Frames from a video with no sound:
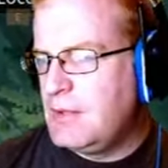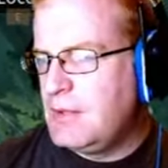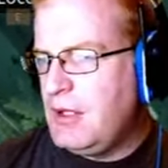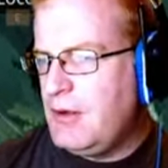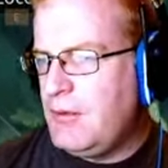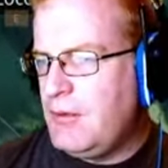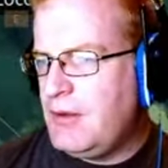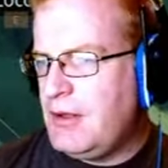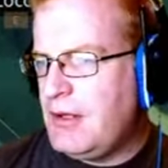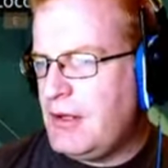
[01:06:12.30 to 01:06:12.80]

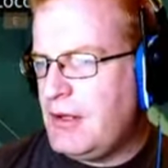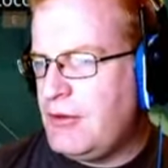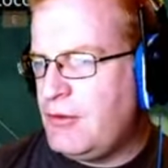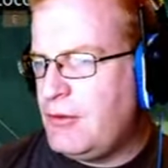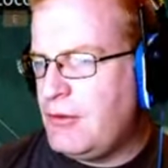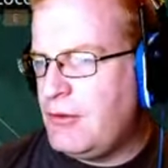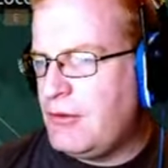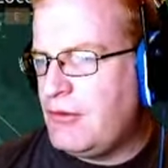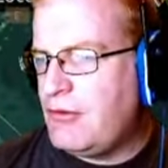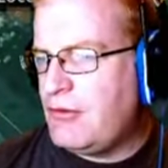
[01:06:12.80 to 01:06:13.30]
We can kind of do
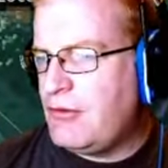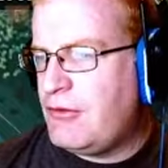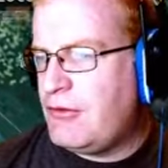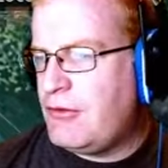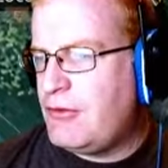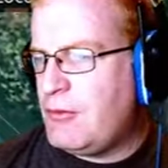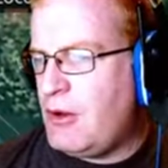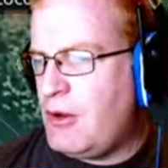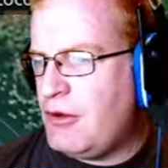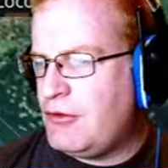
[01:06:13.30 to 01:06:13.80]
a
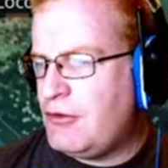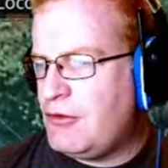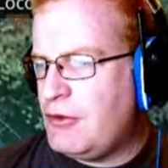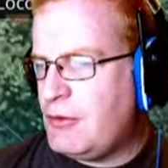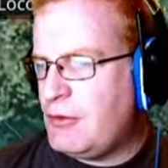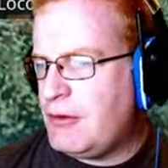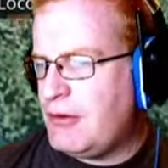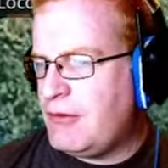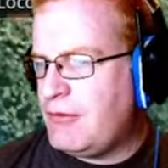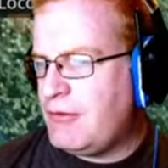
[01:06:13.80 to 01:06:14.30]
small
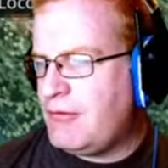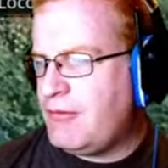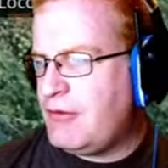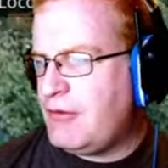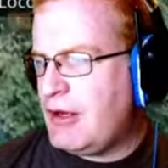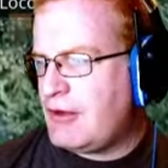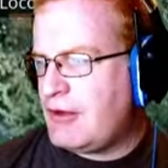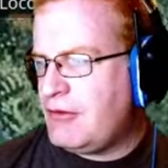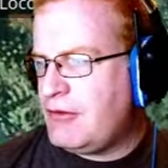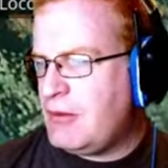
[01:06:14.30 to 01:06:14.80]
tour of the
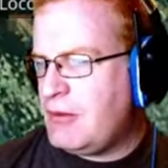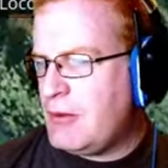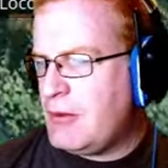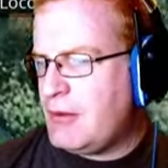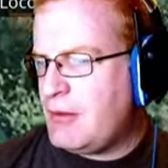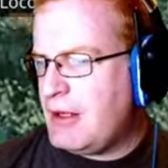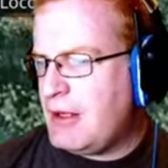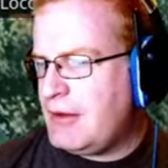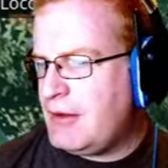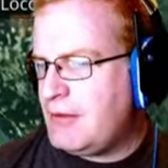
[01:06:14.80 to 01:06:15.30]
factory while
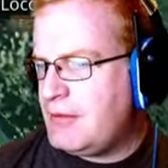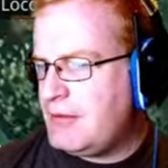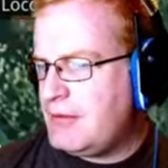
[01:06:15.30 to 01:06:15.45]
we're at it.